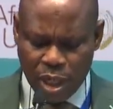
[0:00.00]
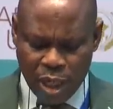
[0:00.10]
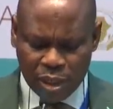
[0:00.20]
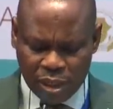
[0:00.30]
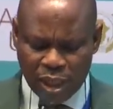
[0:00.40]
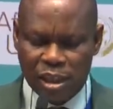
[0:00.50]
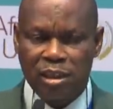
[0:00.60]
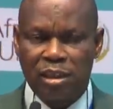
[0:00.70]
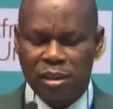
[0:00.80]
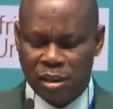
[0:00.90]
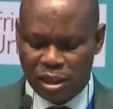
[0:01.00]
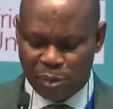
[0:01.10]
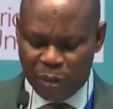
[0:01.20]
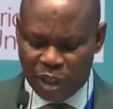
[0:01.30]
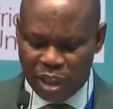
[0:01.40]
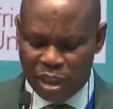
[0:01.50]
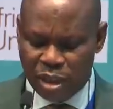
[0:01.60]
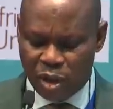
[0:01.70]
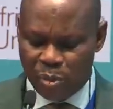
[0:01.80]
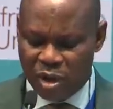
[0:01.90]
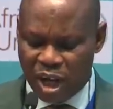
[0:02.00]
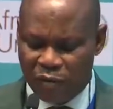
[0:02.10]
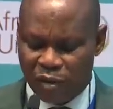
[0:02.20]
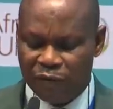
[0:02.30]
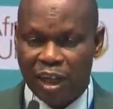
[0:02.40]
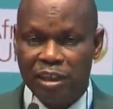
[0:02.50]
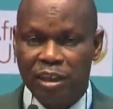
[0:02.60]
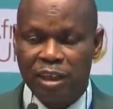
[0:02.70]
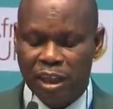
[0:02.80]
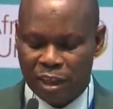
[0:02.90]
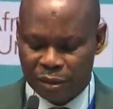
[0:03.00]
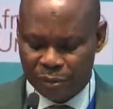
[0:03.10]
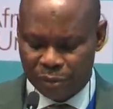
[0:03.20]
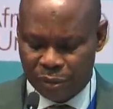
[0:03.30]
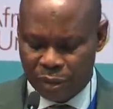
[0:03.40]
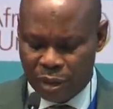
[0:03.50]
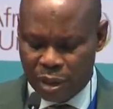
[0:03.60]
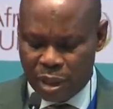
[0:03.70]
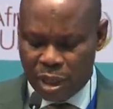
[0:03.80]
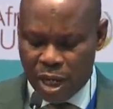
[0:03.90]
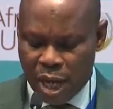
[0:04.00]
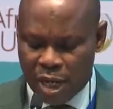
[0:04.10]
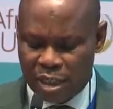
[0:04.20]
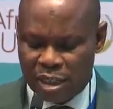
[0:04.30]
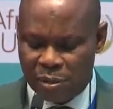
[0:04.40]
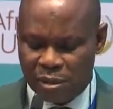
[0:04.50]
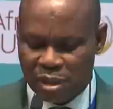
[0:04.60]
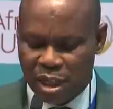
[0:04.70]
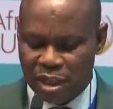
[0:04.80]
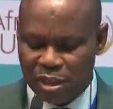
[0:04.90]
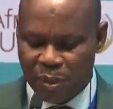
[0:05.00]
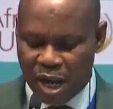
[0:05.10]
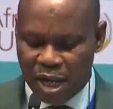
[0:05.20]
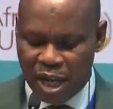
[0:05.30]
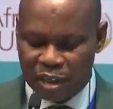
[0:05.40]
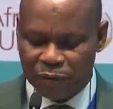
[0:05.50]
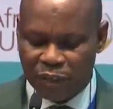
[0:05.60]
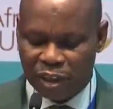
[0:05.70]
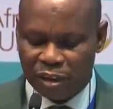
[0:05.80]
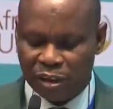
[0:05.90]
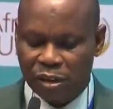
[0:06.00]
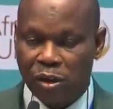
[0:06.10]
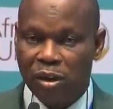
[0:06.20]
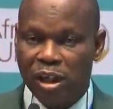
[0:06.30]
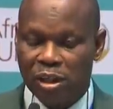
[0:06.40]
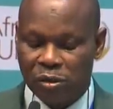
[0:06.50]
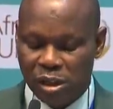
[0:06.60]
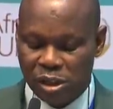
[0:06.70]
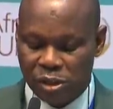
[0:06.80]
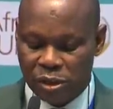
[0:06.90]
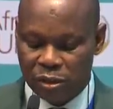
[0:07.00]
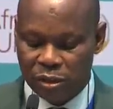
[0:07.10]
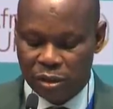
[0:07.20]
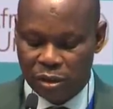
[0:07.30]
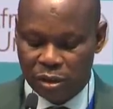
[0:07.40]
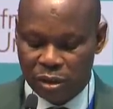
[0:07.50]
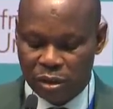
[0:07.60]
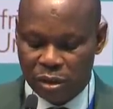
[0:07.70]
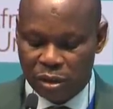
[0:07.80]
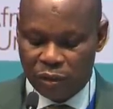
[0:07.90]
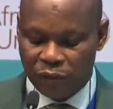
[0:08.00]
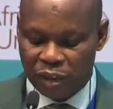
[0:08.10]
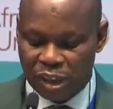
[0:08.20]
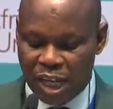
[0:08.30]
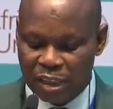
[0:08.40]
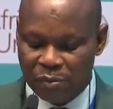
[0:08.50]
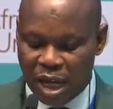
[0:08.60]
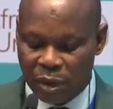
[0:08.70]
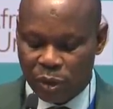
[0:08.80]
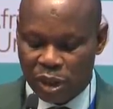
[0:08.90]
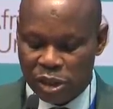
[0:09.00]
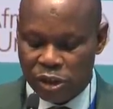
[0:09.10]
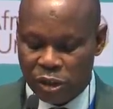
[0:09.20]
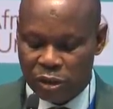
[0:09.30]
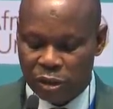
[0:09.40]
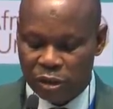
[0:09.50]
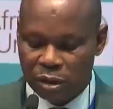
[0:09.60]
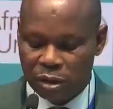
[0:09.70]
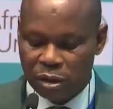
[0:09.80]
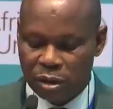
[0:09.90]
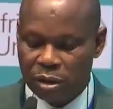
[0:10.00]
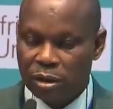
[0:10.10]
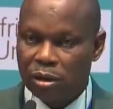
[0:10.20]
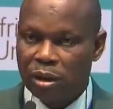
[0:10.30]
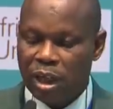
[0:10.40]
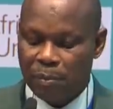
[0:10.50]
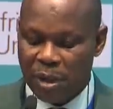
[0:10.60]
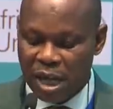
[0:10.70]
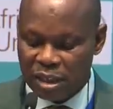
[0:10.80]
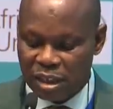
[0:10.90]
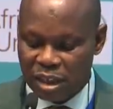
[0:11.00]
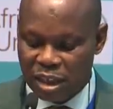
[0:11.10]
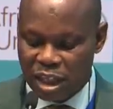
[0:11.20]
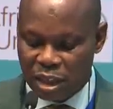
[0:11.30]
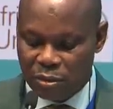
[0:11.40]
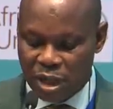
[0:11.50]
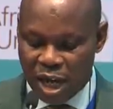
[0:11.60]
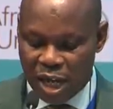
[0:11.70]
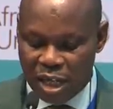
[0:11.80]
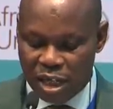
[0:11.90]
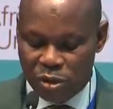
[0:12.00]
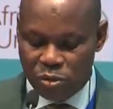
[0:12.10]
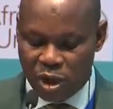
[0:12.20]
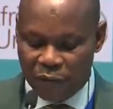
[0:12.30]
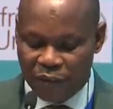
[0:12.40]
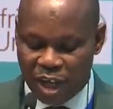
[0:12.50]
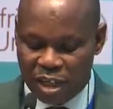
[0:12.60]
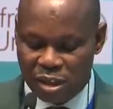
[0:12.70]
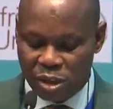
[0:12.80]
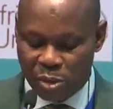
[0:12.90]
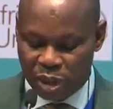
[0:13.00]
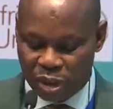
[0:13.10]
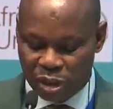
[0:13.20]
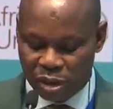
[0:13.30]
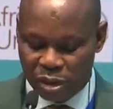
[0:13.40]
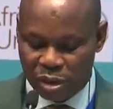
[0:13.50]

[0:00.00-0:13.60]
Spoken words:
Excellencies, speaking on behalf of Nigeria, I extend my heartfelt congratulations for the landmark occasion that marks the inaugural AU African Summit.